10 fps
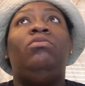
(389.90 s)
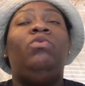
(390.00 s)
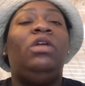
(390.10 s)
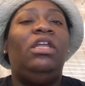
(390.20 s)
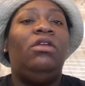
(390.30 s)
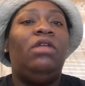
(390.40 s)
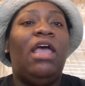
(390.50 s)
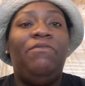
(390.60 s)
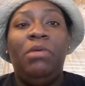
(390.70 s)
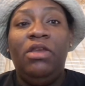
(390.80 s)
would it
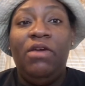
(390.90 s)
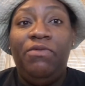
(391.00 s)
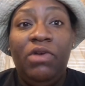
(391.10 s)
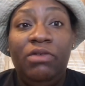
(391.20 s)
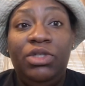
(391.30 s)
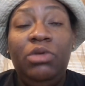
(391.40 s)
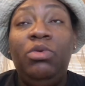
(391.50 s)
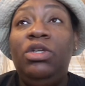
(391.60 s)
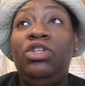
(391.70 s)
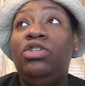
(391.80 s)
have been different if she
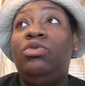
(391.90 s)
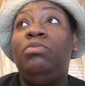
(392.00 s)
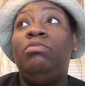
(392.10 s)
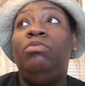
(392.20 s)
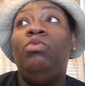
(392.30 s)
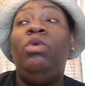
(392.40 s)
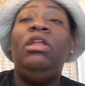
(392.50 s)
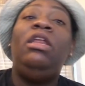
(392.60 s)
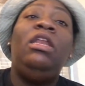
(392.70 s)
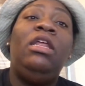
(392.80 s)
would have just
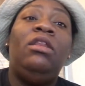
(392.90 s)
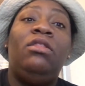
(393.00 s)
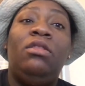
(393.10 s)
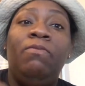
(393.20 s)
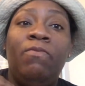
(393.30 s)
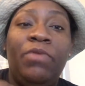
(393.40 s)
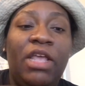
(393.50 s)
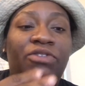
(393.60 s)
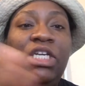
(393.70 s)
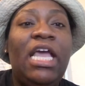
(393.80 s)
went in it?
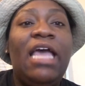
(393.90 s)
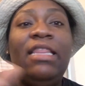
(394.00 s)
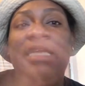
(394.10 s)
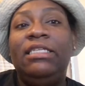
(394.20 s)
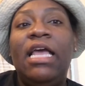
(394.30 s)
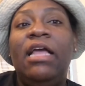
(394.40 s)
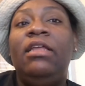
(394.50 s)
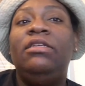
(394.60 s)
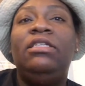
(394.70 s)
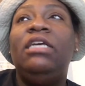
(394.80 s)
If she had that
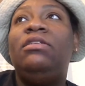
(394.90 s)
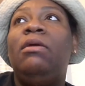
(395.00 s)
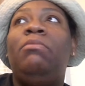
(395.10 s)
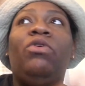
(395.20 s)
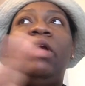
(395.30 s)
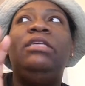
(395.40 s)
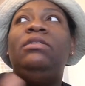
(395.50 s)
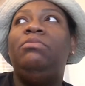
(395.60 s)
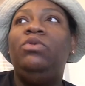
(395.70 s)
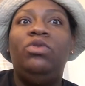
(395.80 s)
talent, say some
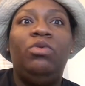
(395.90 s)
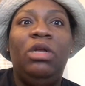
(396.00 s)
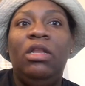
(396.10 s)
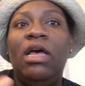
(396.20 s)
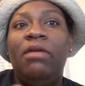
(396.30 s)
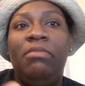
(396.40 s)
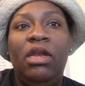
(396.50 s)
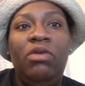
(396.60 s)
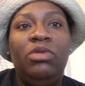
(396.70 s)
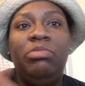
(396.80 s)
crazy booster with a lot of
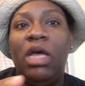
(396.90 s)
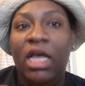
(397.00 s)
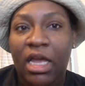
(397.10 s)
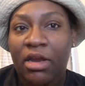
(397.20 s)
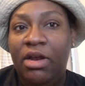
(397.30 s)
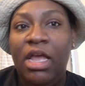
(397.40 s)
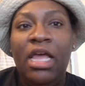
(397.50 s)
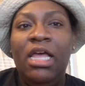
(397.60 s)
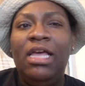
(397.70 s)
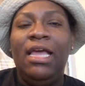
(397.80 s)
money was behind her,
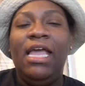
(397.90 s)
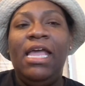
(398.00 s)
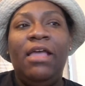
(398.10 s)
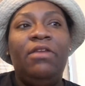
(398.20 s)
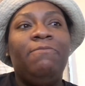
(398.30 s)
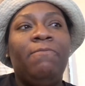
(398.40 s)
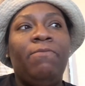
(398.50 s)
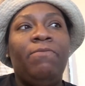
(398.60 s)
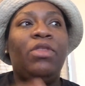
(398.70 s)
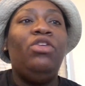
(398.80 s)
and
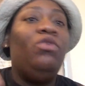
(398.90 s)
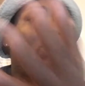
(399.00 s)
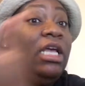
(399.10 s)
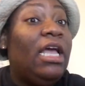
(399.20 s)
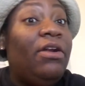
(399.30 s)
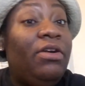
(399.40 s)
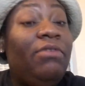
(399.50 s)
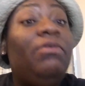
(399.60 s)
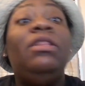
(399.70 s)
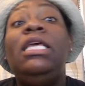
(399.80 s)
you look at her
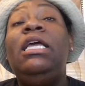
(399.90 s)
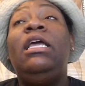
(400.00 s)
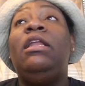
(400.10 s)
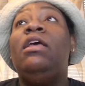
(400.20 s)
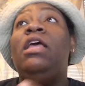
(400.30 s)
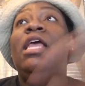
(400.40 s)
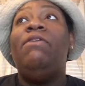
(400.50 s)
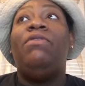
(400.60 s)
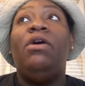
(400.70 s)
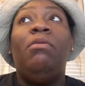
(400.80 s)
different then.
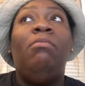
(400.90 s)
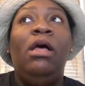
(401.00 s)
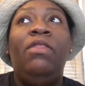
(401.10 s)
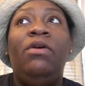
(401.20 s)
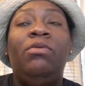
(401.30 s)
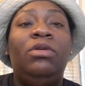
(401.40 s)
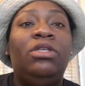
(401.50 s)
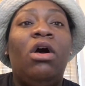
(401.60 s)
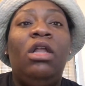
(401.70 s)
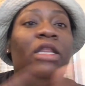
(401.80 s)
If her mother
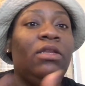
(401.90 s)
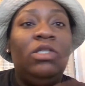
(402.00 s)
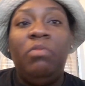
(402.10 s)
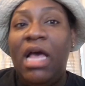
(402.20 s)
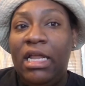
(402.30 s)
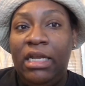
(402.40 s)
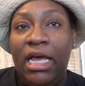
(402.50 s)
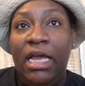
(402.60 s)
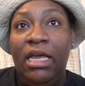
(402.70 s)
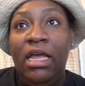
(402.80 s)
was all in the
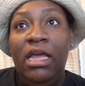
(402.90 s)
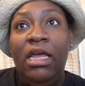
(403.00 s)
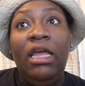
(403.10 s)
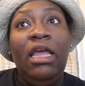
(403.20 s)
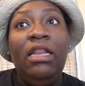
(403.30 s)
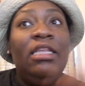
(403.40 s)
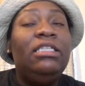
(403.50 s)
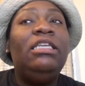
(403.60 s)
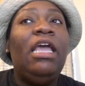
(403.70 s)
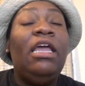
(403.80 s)
spotlight in
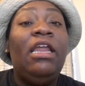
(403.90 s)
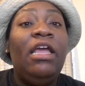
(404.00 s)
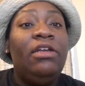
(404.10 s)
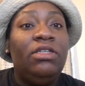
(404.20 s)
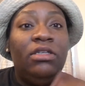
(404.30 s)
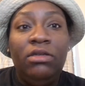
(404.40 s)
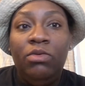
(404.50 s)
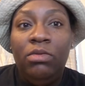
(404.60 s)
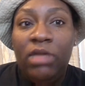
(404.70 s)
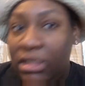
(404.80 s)
this day and age,
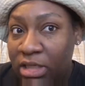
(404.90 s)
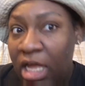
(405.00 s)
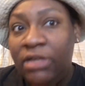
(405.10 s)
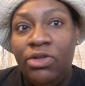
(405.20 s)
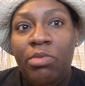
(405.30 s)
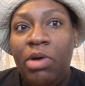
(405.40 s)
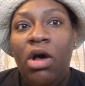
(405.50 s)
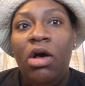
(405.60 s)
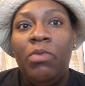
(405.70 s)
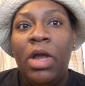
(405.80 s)
that's Lonzo
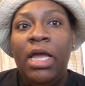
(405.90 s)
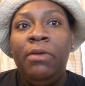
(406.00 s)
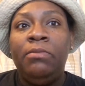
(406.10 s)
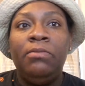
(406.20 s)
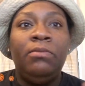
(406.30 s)
Ball, right?